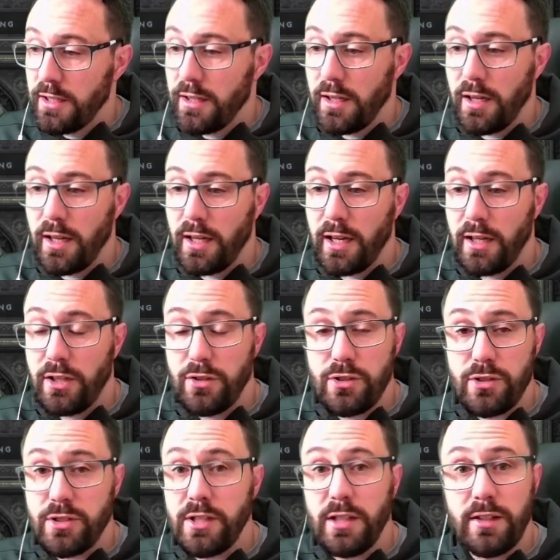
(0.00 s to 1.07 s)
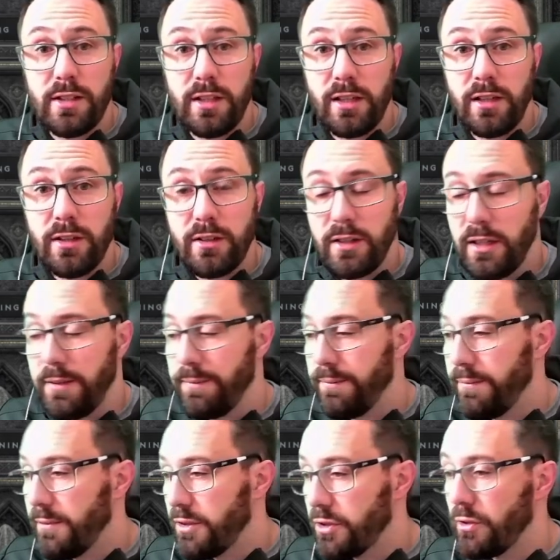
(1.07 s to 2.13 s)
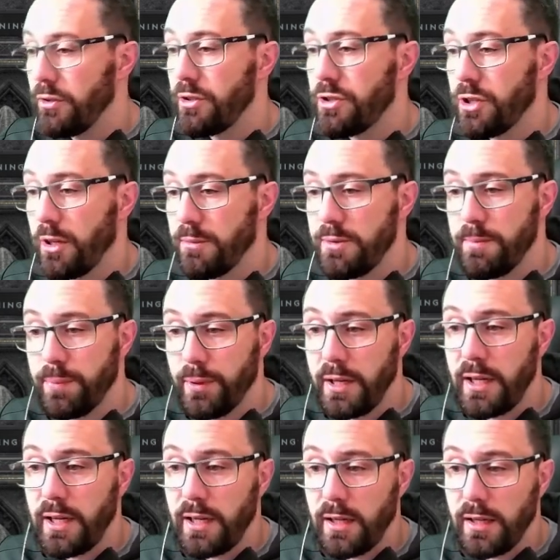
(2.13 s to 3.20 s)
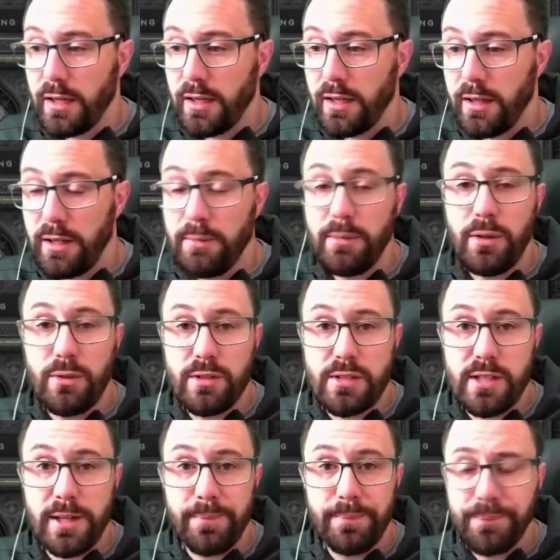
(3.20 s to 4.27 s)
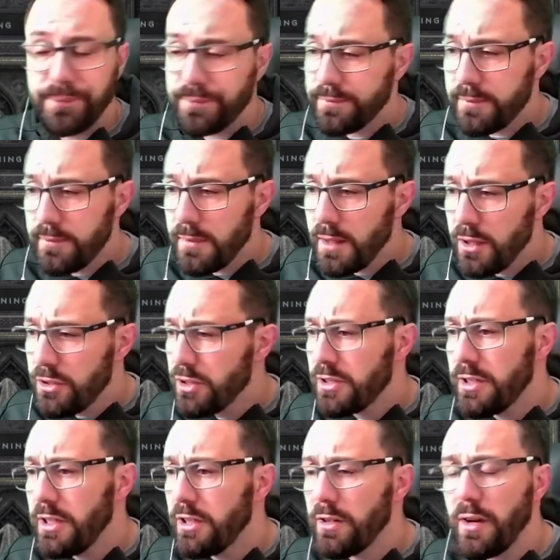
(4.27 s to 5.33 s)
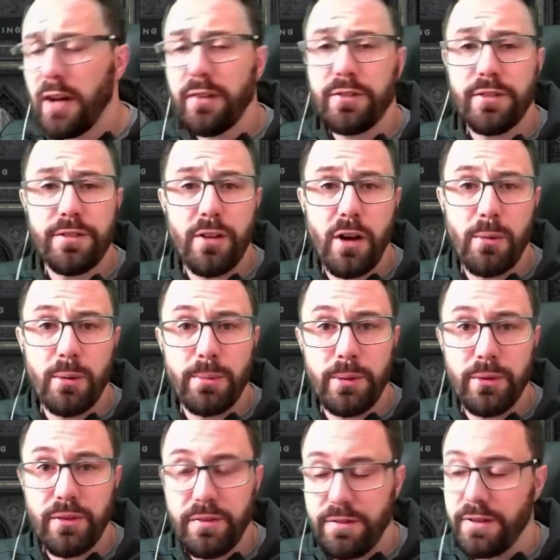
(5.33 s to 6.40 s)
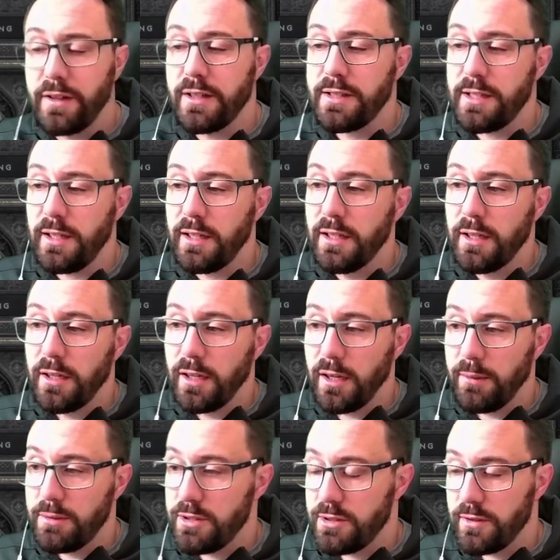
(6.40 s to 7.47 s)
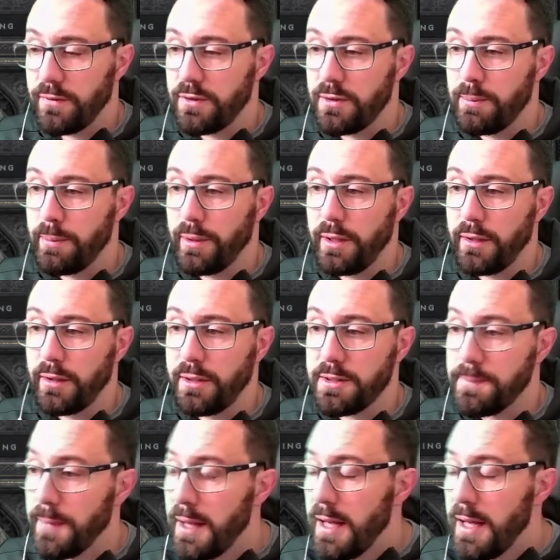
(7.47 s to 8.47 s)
Again, you just need the Sunder charm to break the immunity, just so that you don't have to farm up your Infinity, which is obviously pretty nice.